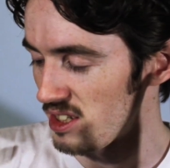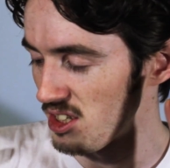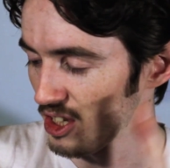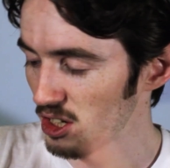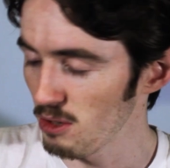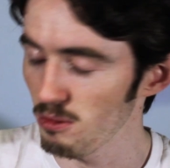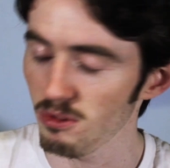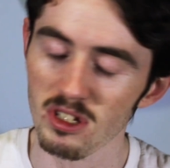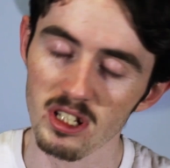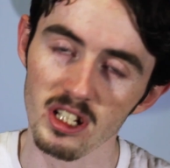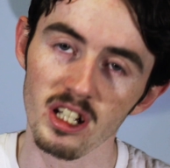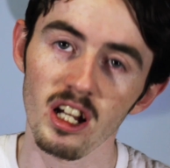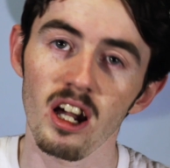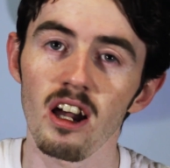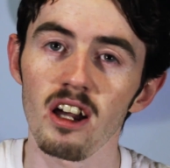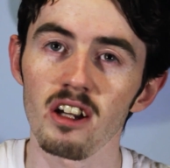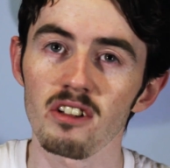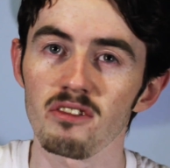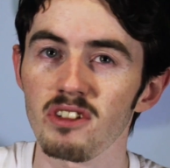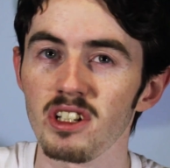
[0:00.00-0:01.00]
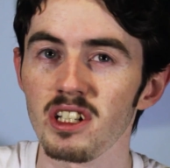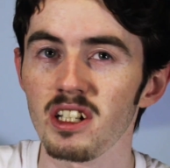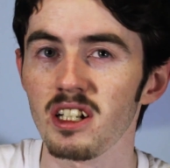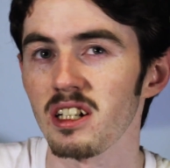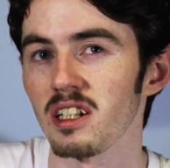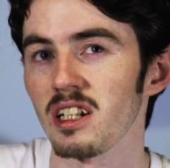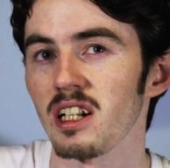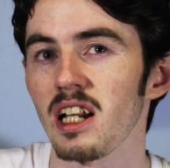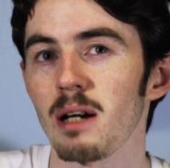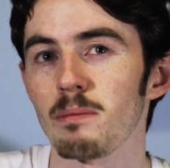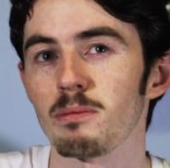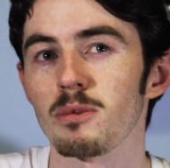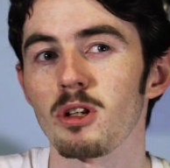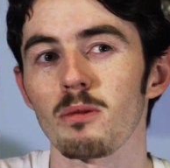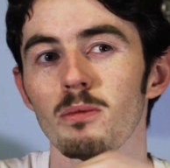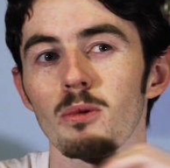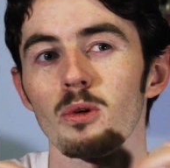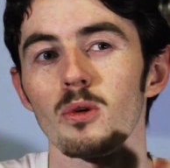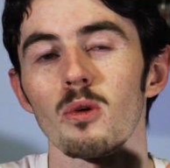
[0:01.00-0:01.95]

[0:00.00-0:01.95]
Use the card reader in your laptop,